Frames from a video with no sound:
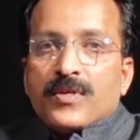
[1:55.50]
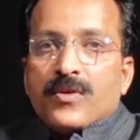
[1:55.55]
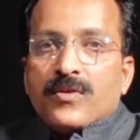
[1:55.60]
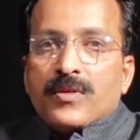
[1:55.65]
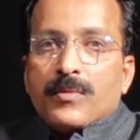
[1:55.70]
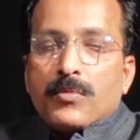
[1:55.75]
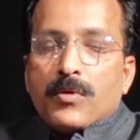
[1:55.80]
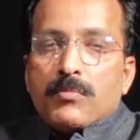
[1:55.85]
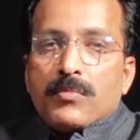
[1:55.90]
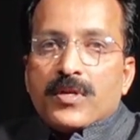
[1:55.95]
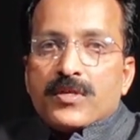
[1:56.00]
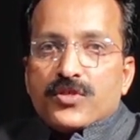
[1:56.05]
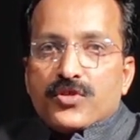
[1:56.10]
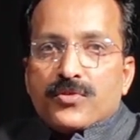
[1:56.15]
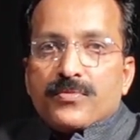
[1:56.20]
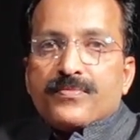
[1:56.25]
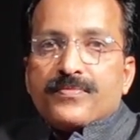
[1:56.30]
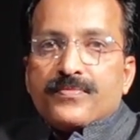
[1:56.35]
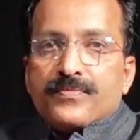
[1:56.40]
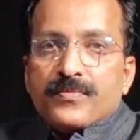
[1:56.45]
Or the propulsion.
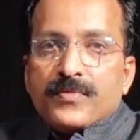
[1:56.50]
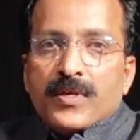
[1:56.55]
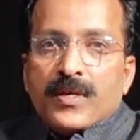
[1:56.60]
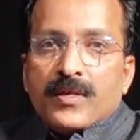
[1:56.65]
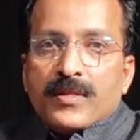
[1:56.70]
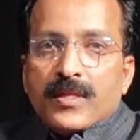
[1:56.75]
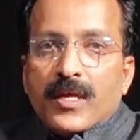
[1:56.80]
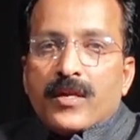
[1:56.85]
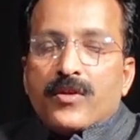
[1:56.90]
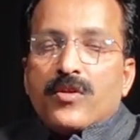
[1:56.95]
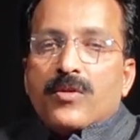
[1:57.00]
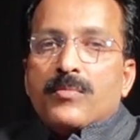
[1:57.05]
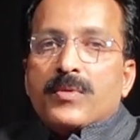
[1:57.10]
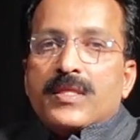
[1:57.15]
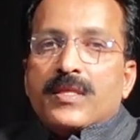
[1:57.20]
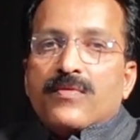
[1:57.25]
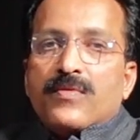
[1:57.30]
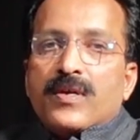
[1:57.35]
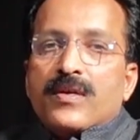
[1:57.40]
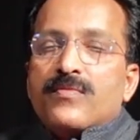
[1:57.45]
That will be
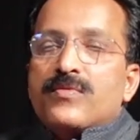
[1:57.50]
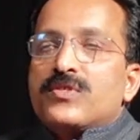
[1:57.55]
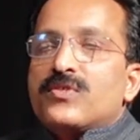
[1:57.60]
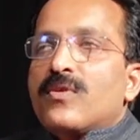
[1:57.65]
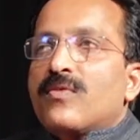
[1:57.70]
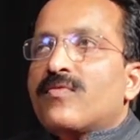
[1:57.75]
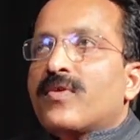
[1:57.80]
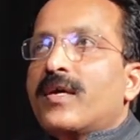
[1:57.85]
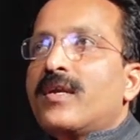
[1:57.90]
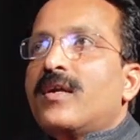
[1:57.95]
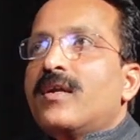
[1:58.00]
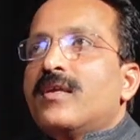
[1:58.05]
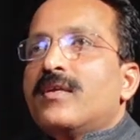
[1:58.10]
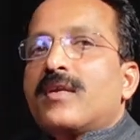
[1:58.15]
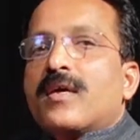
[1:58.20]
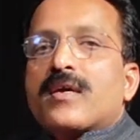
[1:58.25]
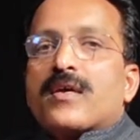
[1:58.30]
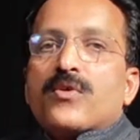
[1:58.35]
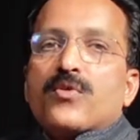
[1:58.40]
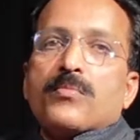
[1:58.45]
the one which will finally
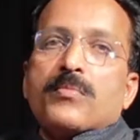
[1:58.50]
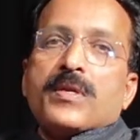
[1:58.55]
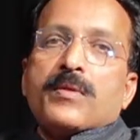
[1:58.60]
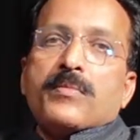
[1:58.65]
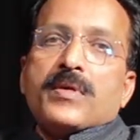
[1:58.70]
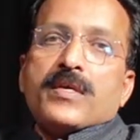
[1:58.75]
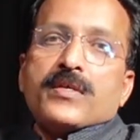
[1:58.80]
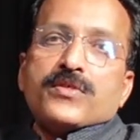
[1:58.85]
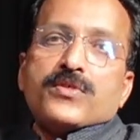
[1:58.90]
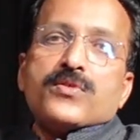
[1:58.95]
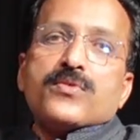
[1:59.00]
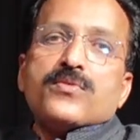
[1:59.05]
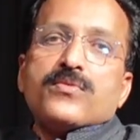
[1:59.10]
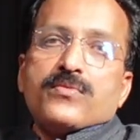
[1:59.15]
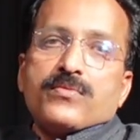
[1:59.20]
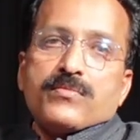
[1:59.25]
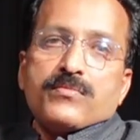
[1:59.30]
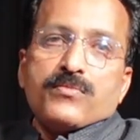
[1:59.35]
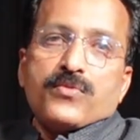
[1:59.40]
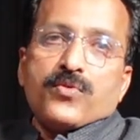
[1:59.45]
take human beings to
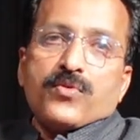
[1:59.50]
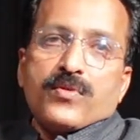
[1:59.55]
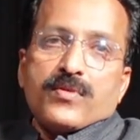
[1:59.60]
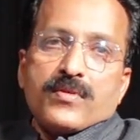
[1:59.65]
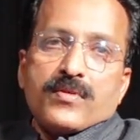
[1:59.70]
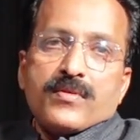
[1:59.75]
moon.